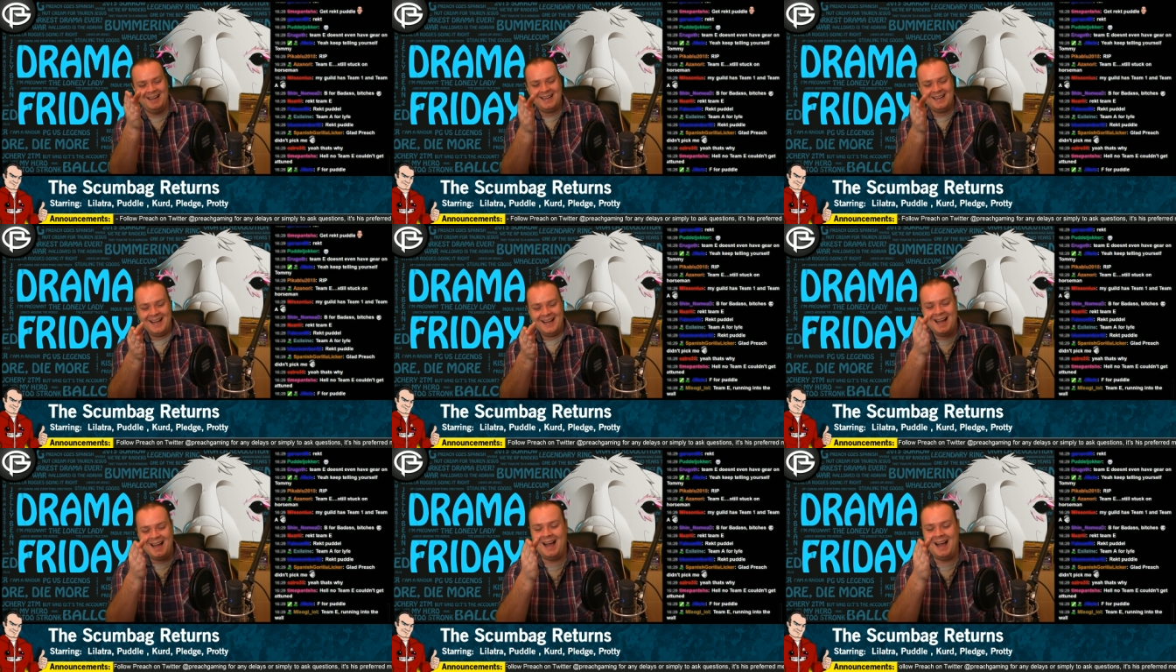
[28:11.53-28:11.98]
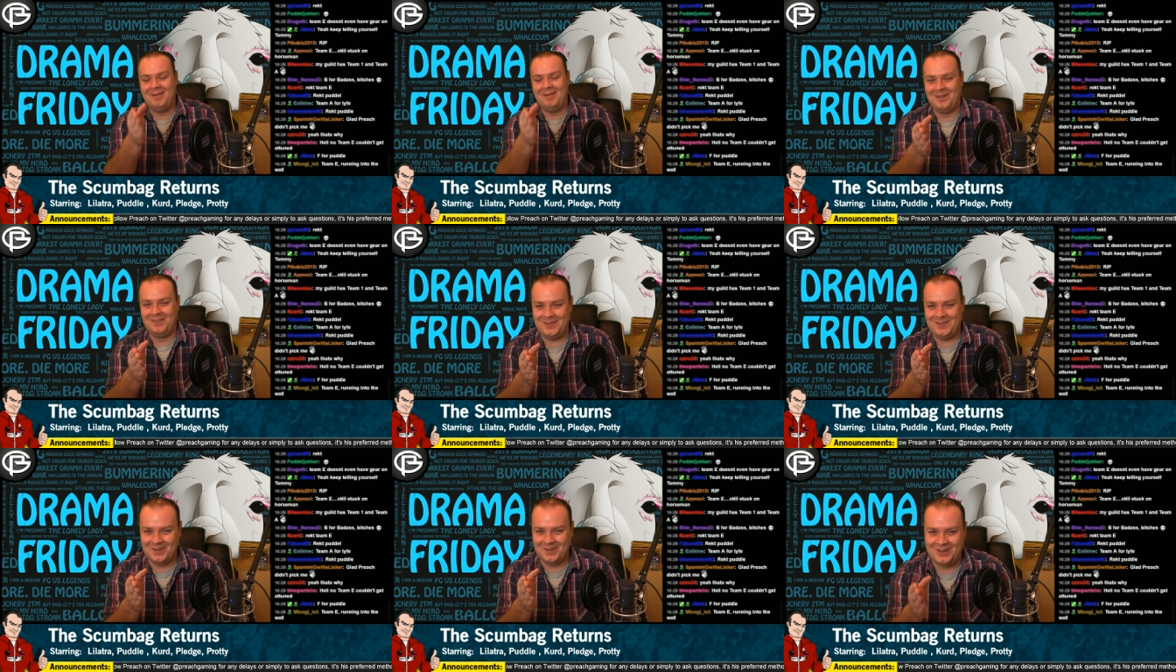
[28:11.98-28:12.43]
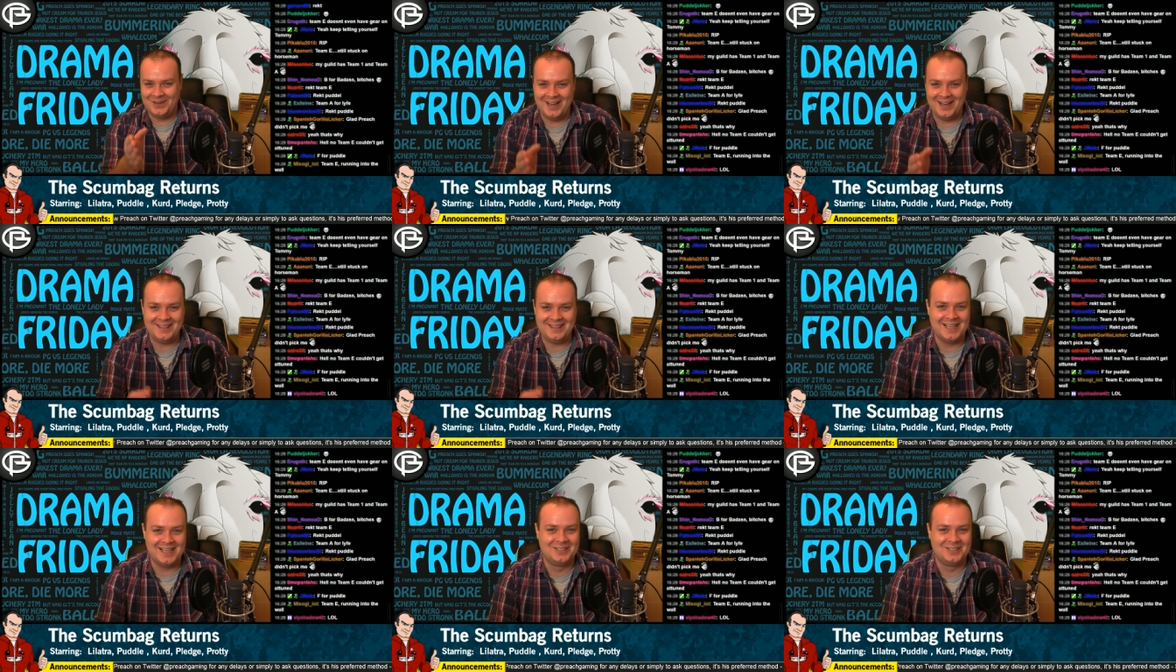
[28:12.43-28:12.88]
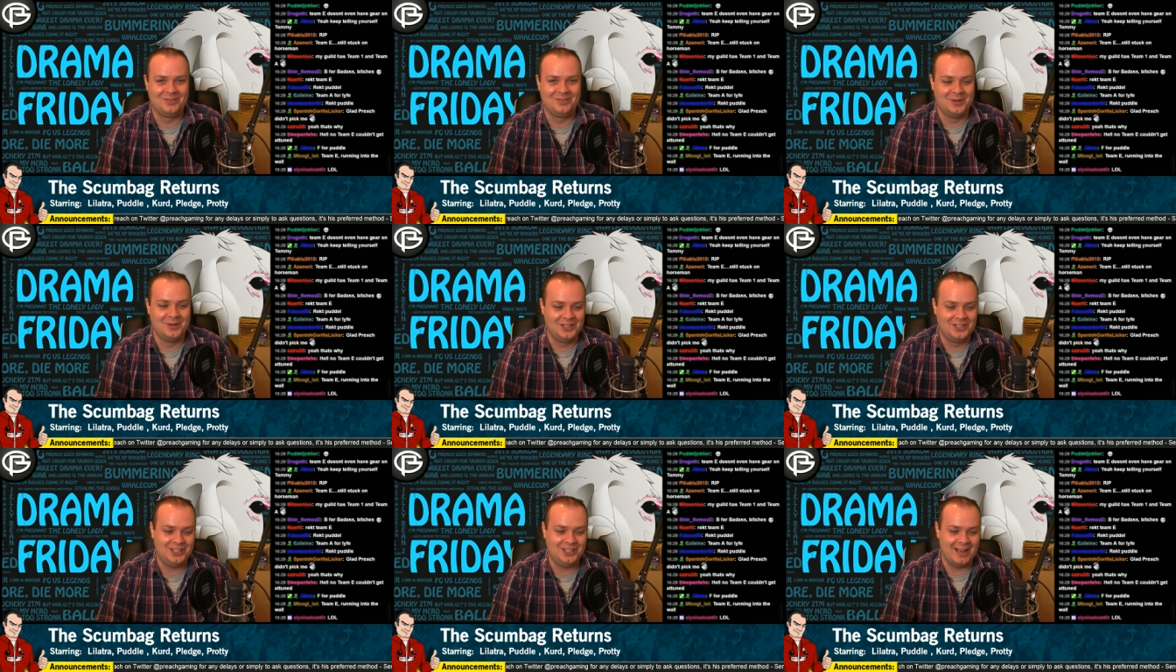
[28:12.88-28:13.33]
How many of you have heard this from
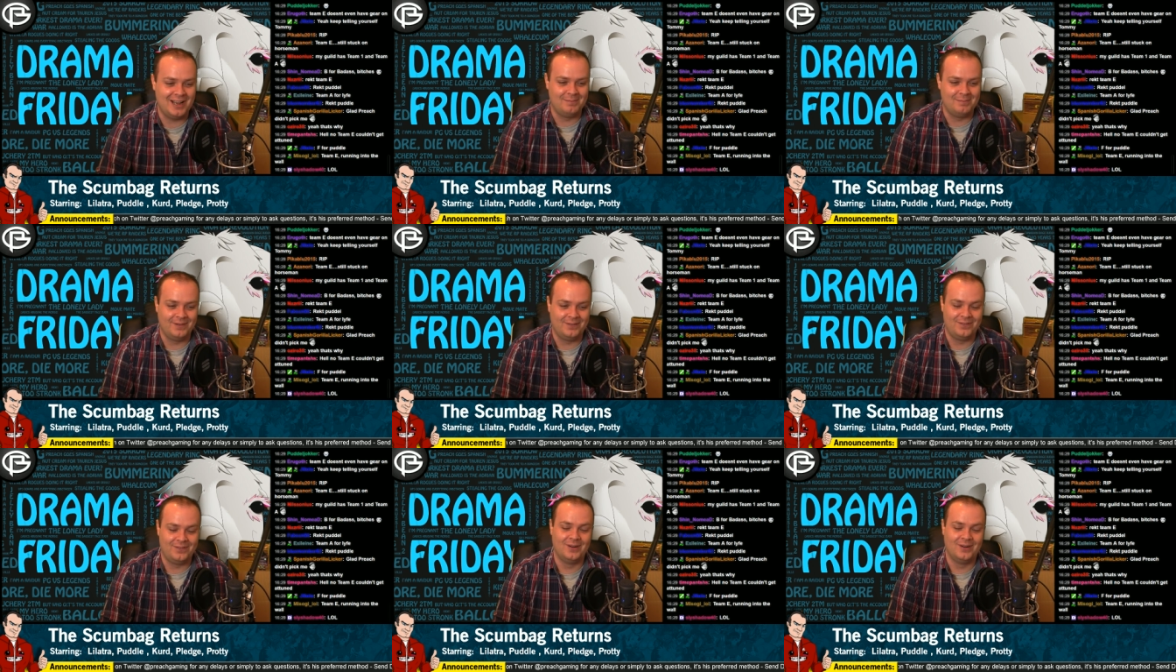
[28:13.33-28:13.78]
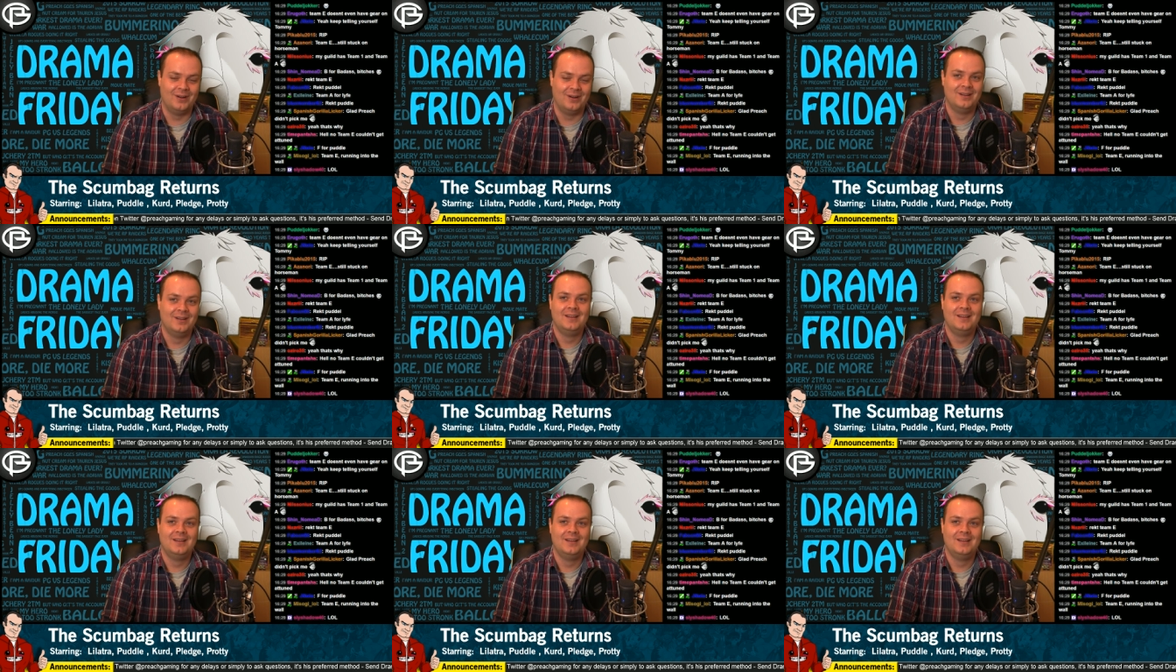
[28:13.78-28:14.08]
your GM before?